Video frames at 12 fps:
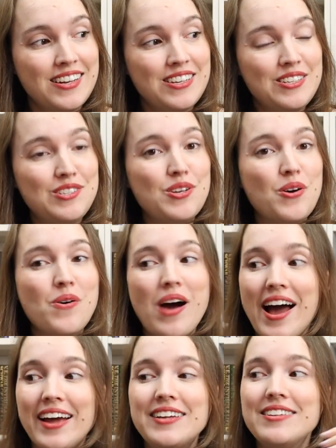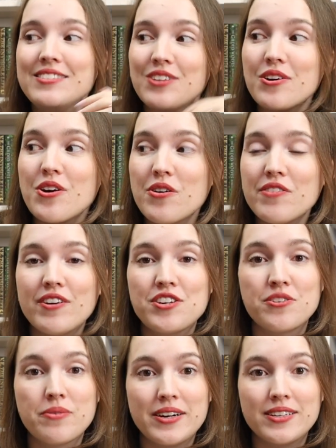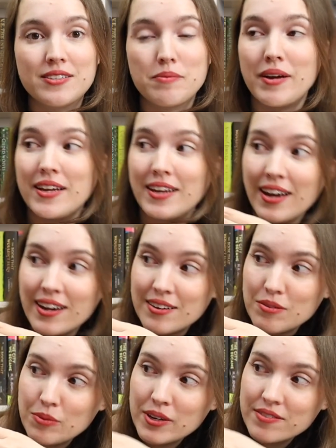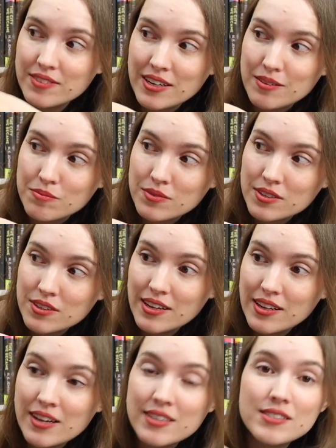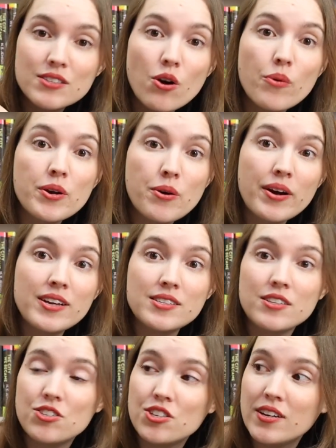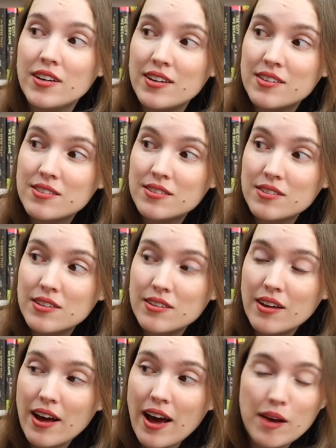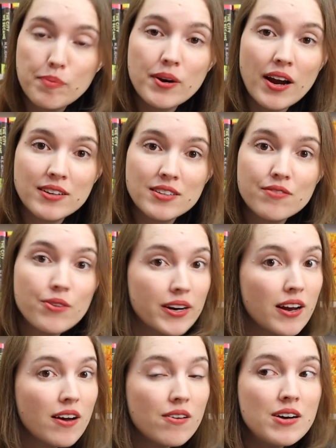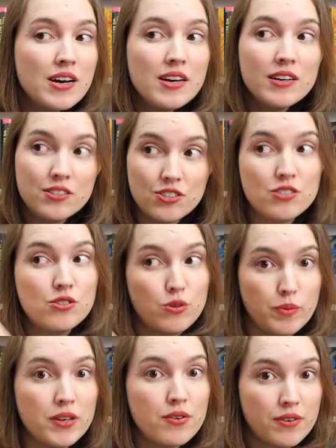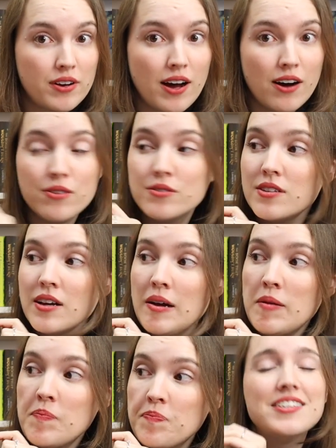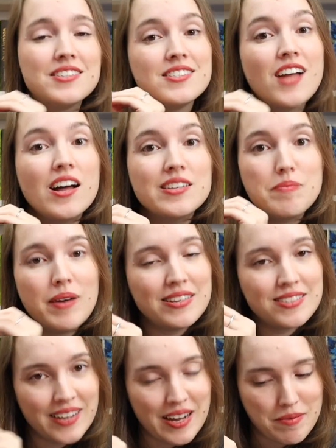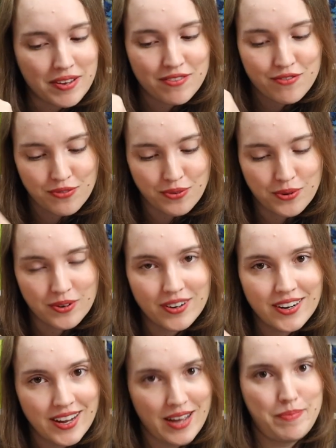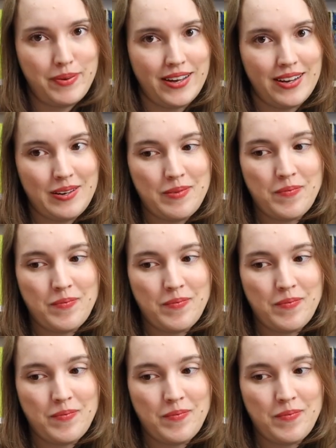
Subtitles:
So I don't know if I should risk. My cat, one of them, is going crazy. She is hyperactive right now and just zooming through the house. It's not the best timing for cat pick.